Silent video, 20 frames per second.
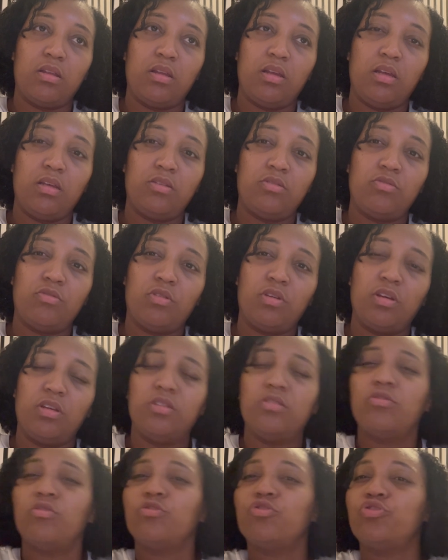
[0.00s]
It's not
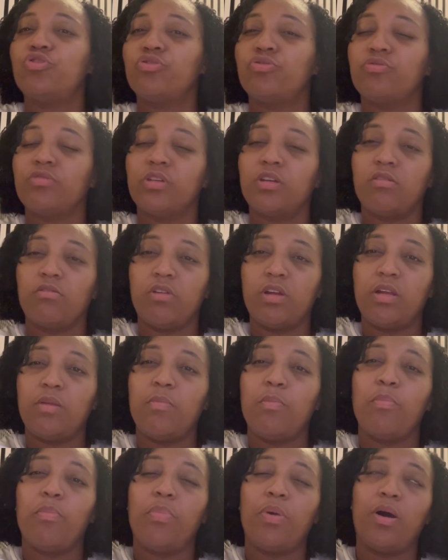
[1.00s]

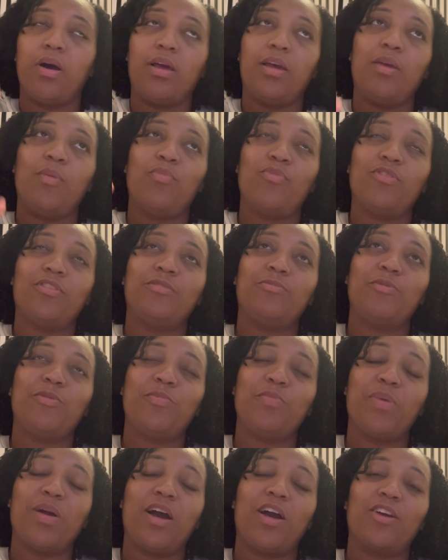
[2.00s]
triggering, but it brings me
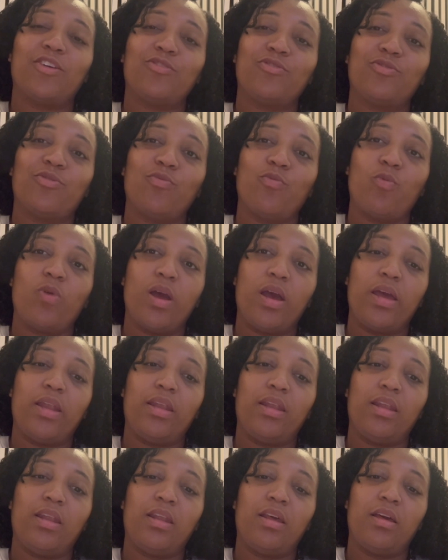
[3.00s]
back to
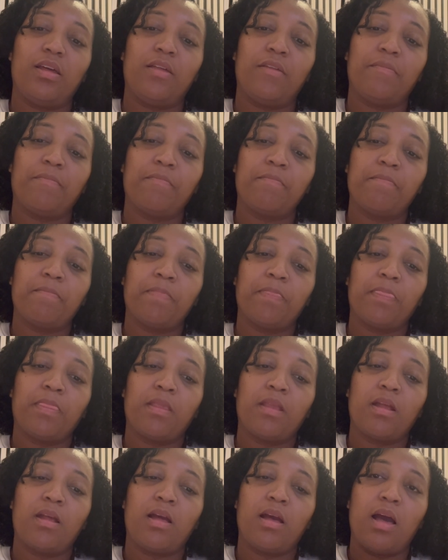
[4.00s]
when
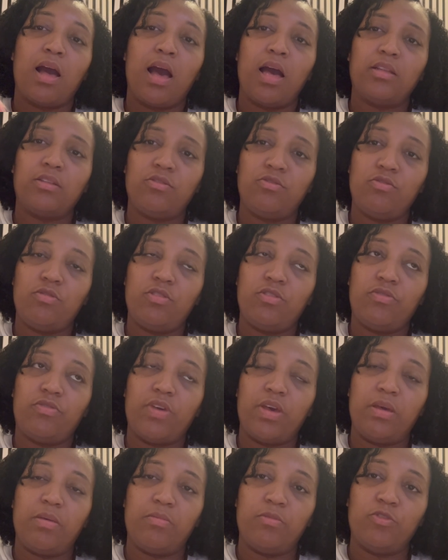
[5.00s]
I had to do this for
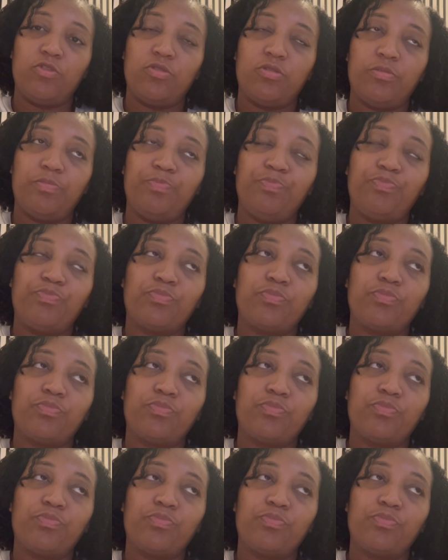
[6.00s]
Imagen,